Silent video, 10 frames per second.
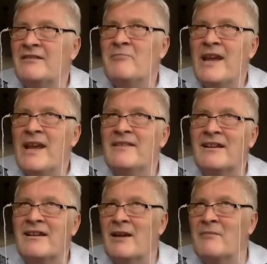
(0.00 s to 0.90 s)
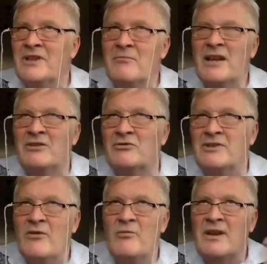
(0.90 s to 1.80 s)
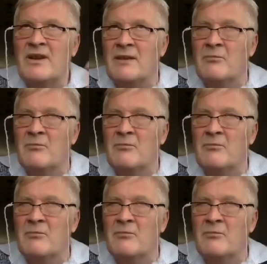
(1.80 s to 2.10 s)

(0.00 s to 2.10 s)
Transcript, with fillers: And basically, I mean, they might not have been